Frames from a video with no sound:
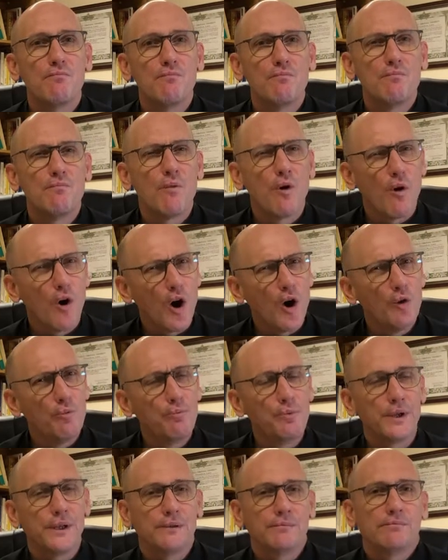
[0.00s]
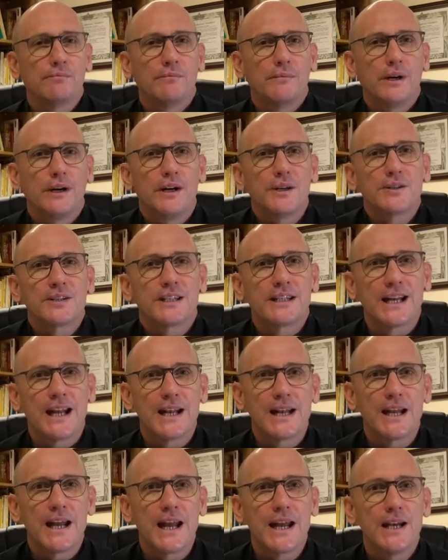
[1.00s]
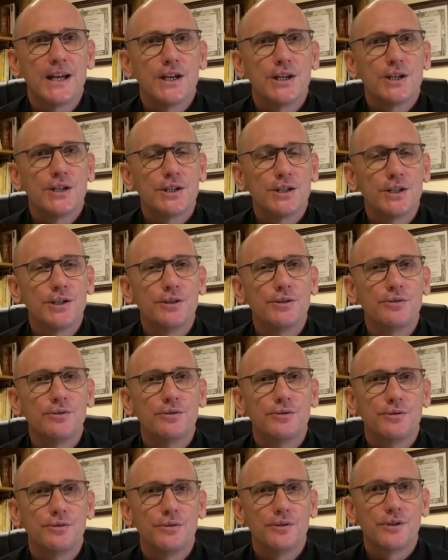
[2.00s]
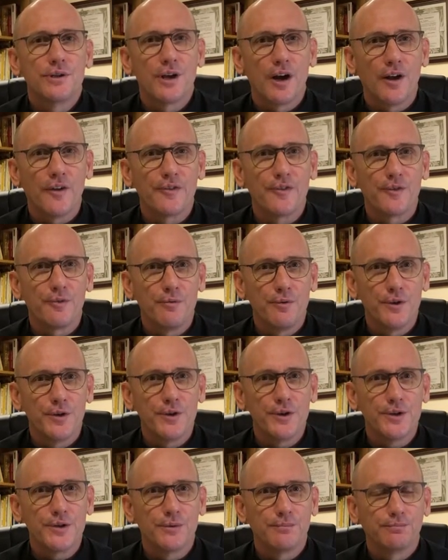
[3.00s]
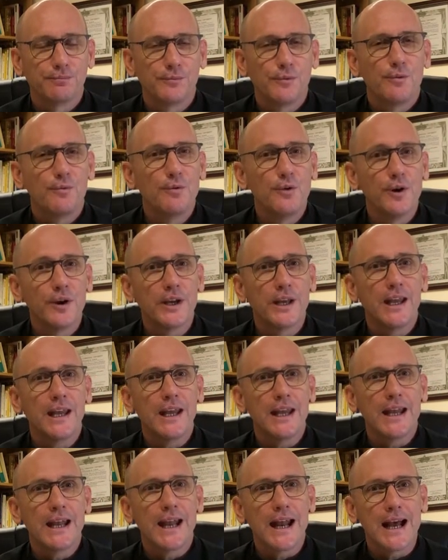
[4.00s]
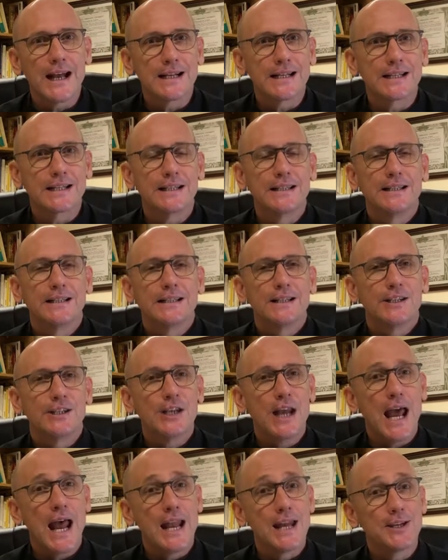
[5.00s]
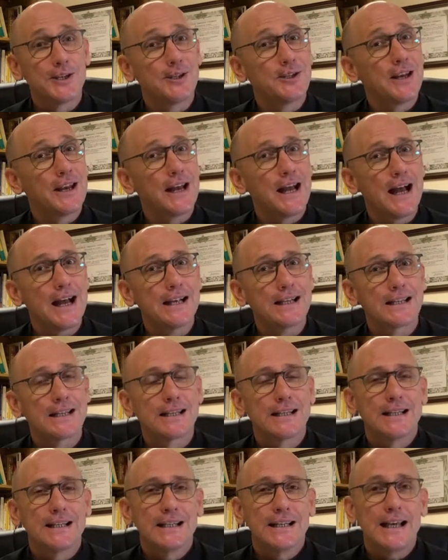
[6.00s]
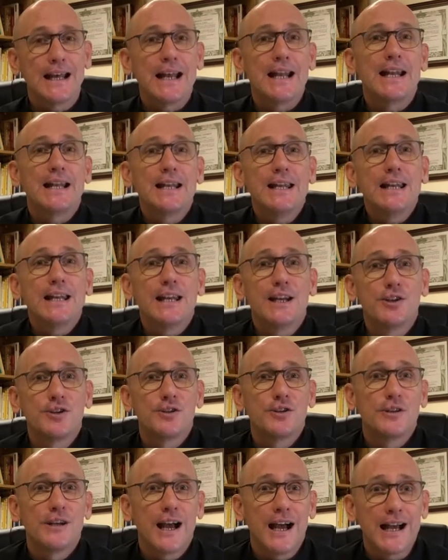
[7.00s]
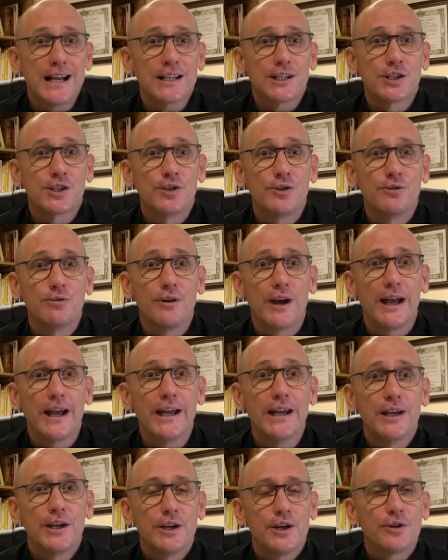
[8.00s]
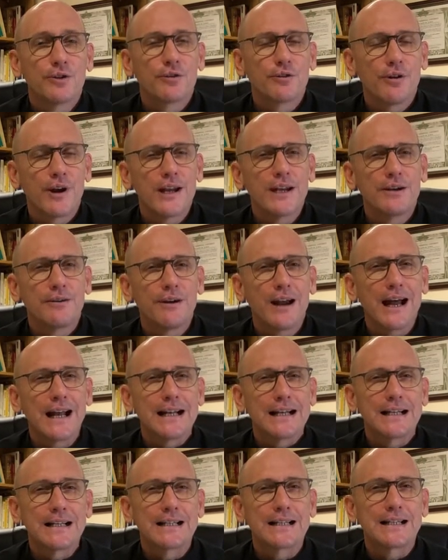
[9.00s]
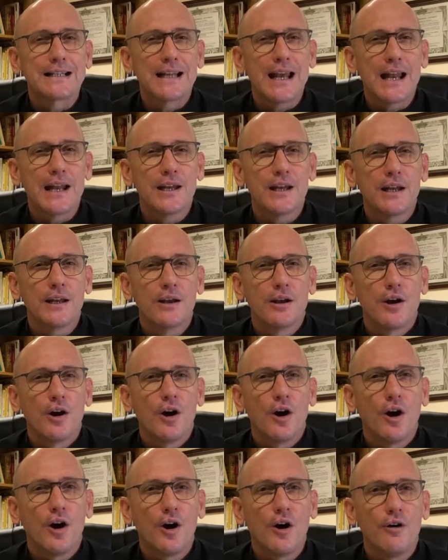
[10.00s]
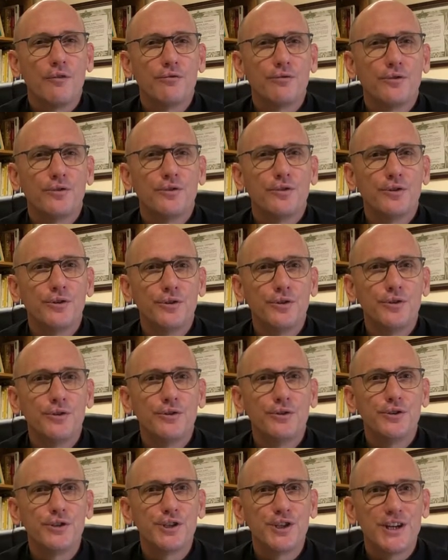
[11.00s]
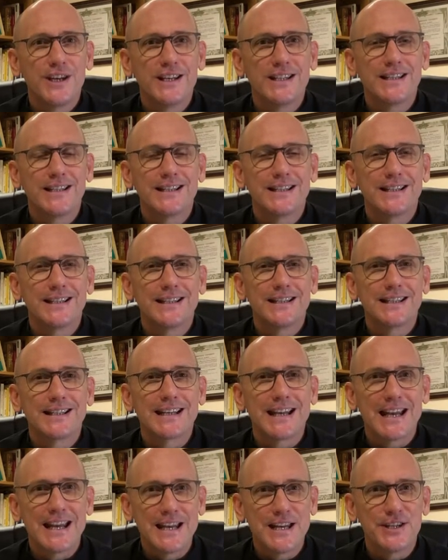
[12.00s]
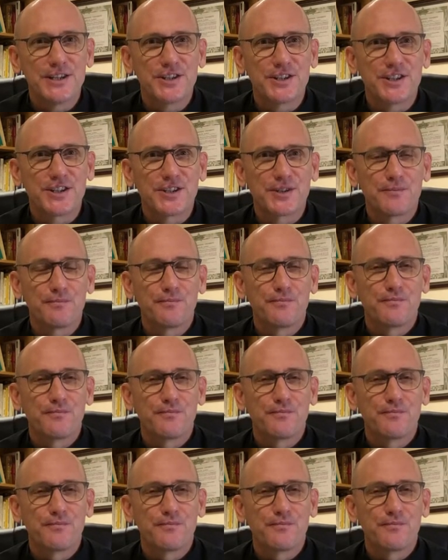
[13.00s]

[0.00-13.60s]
more open on Sunday to God's Word, working in us, challenging us, and leading us to a greater understanding of who Jesus is.